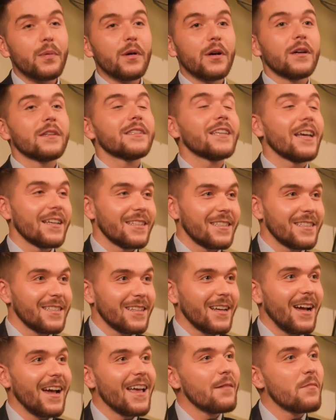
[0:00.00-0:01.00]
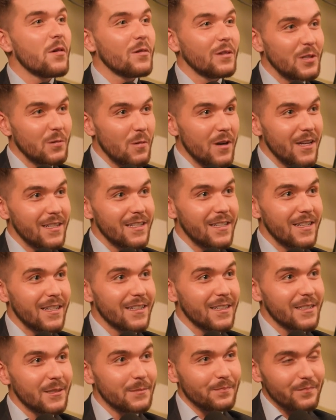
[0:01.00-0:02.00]
But yes, I am only
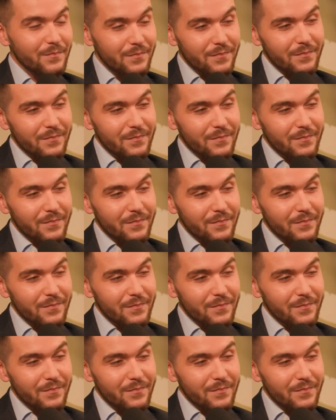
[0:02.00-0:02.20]
26.